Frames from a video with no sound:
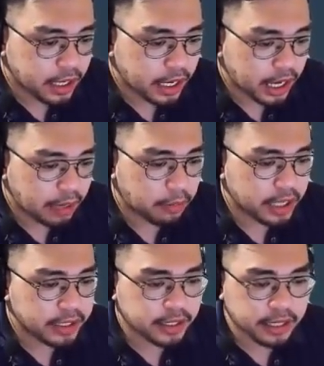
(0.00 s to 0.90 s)
a
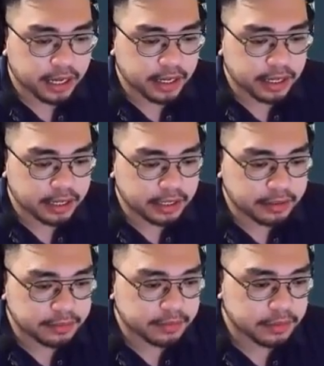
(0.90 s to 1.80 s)
model
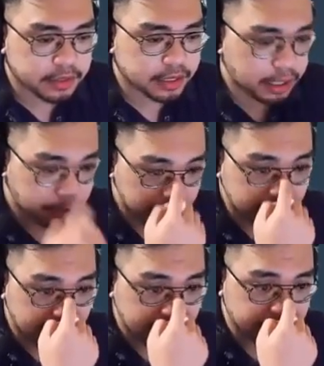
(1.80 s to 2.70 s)

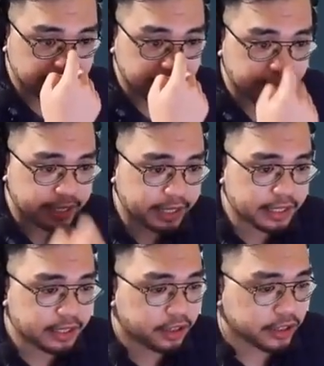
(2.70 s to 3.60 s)
has been created
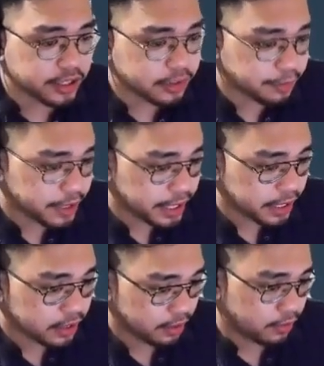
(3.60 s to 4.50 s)
in order to predict
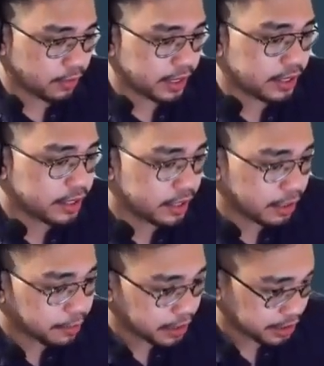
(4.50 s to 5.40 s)
whether a
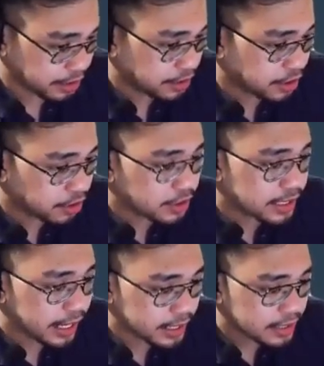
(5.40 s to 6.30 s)
person shows
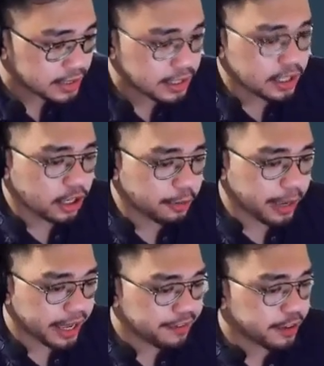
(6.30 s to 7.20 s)
signs or
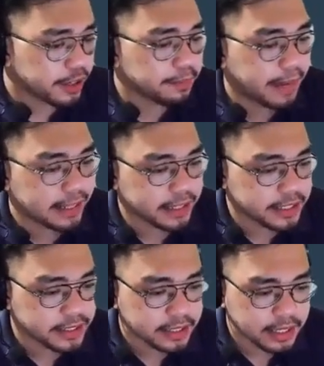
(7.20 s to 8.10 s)
behavioral
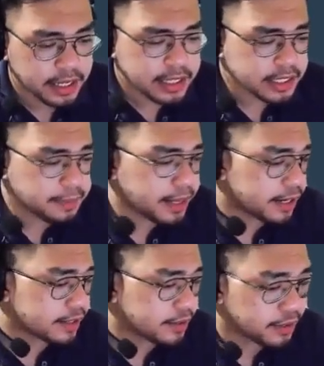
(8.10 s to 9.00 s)
patterns
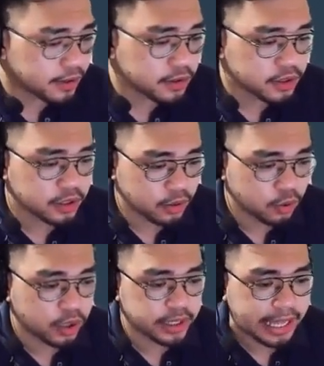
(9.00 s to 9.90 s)
similar to those who
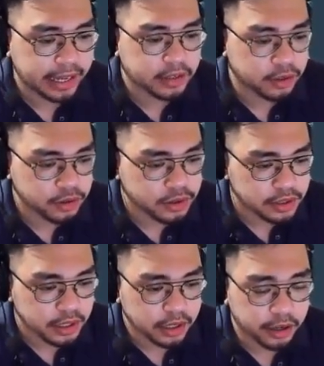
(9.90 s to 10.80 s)
are diagnosed
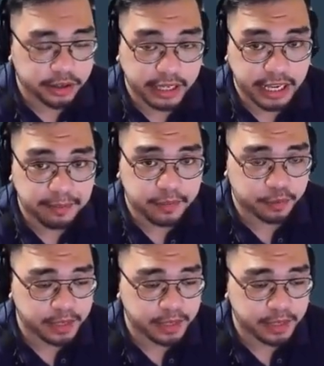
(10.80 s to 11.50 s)
or claimed to be